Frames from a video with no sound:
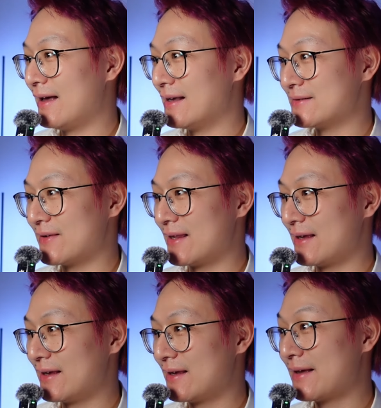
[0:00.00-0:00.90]
It's
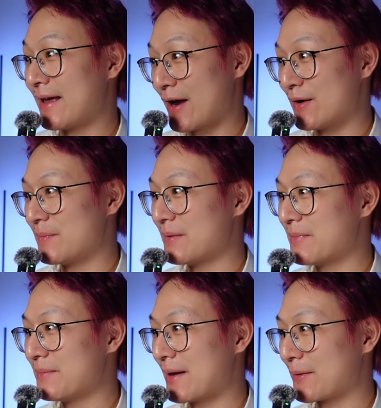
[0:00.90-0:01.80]
funny, I remember
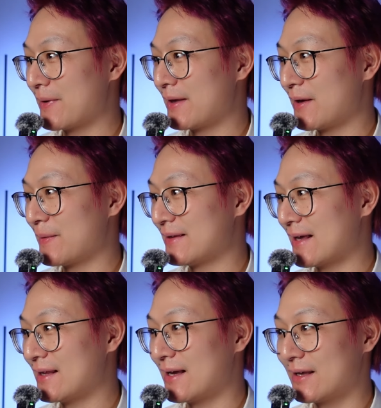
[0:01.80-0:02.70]
back when you and
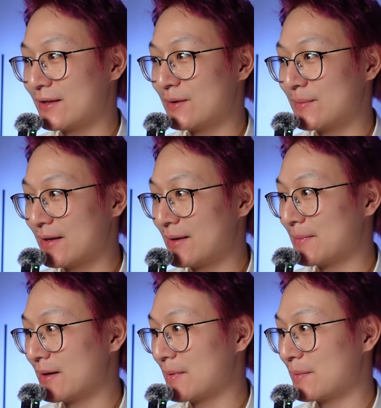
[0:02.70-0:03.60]
Daddy had no money,
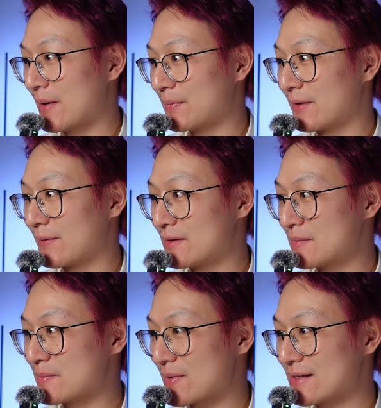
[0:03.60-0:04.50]
Mommy wrapped a
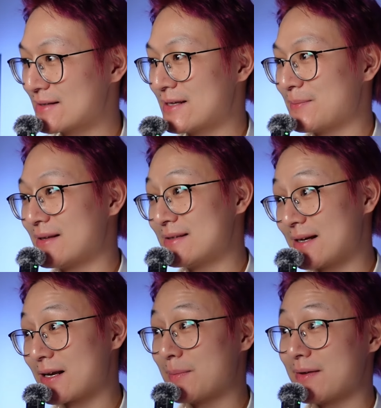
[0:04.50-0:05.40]
Christmas present up and
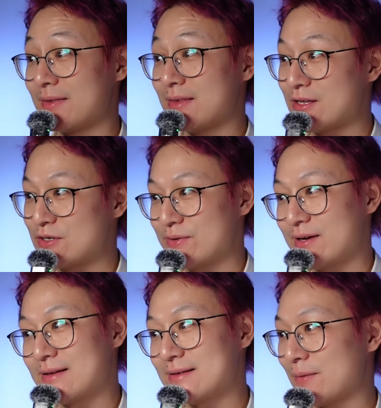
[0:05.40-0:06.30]
stuck them up the tree
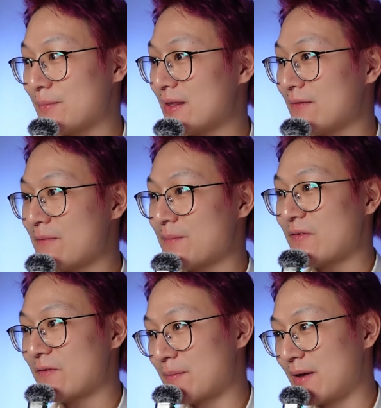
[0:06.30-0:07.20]
and said one
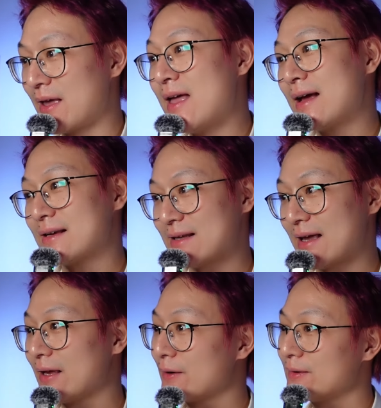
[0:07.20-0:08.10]
for me, cause
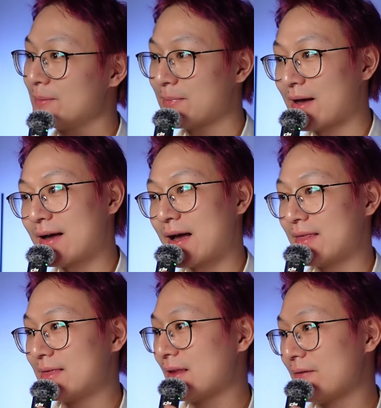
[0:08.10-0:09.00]
Daddy couldn't buy it. I
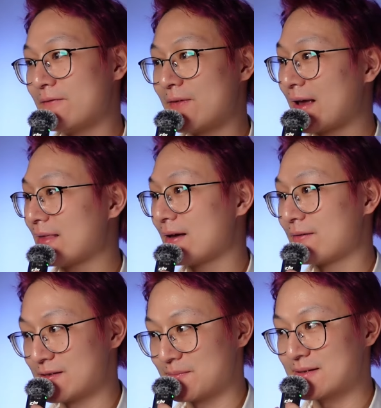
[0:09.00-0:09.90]
never forget the
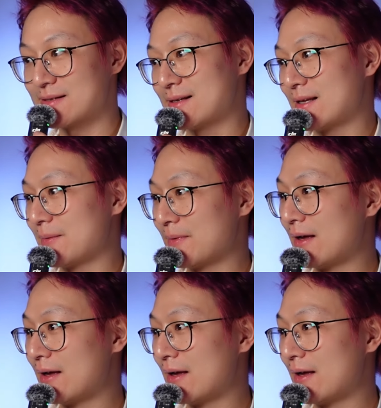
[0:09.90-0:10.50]
Christmas setup.